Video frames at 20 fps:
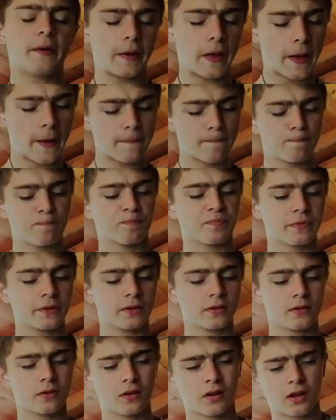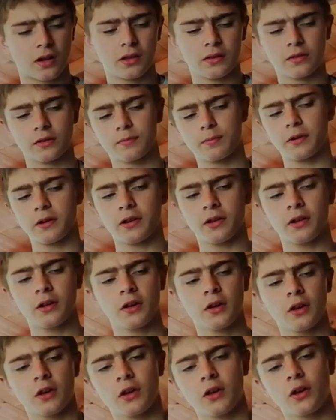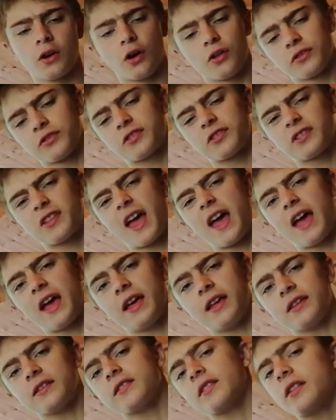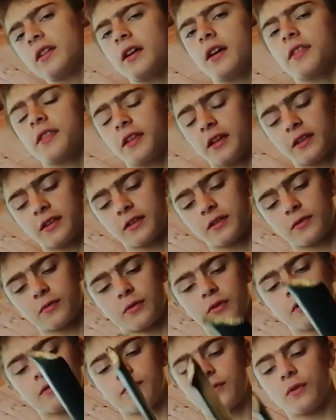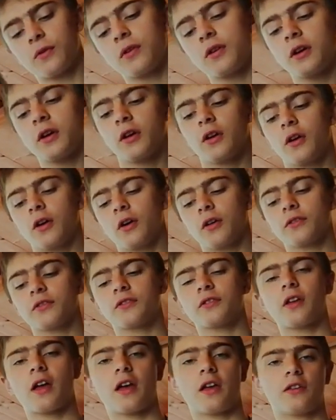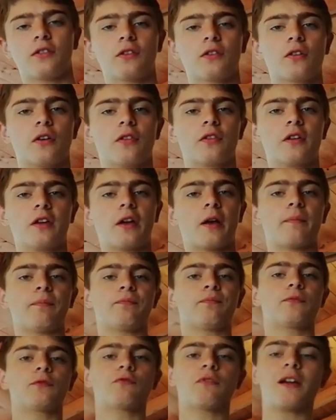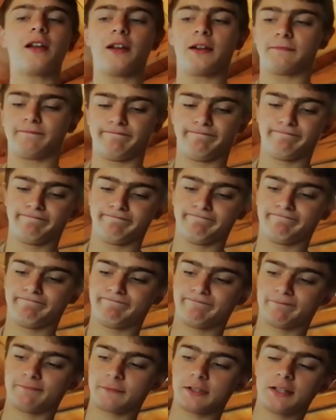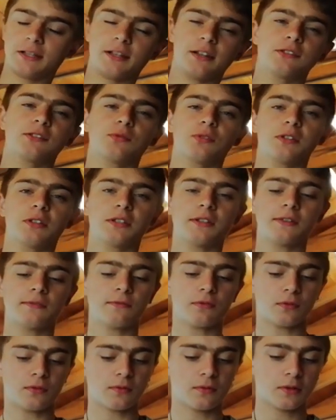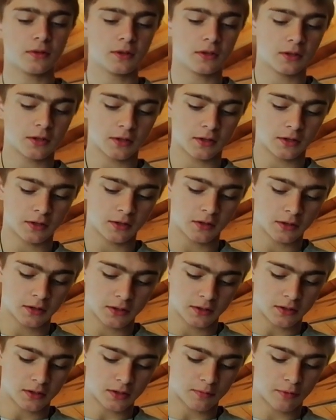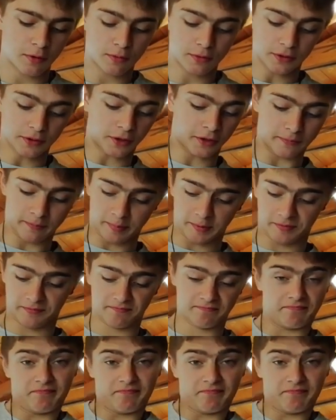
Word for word: um, how to explain it, on stairs. I think this is what it's for. On stairs you've got the um, railing. I think that's what this is for. So probably not but